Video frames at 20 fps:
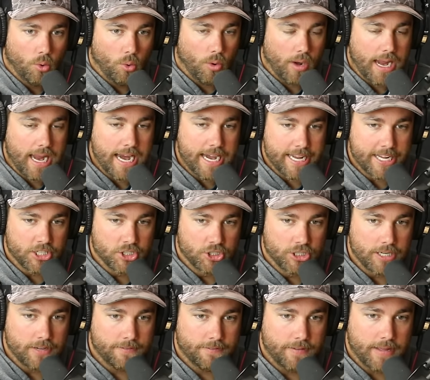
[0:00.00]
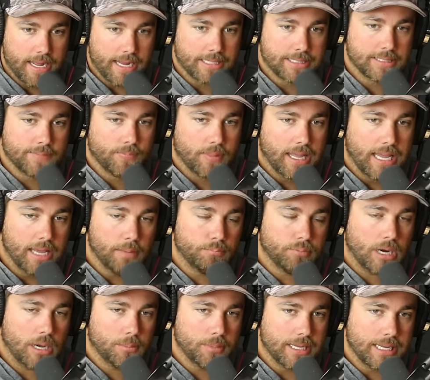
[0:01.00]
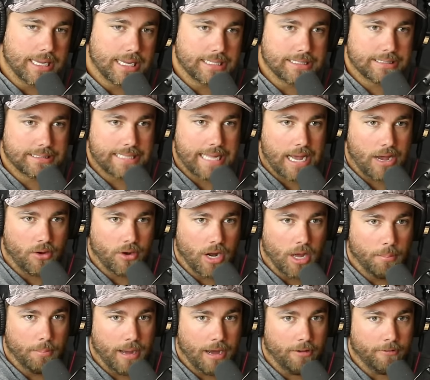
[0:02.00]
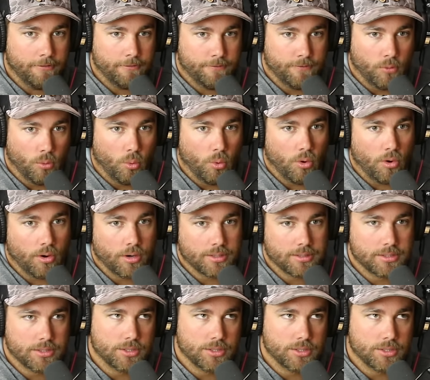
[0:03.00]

or 80 G fix, it probably gets down about 4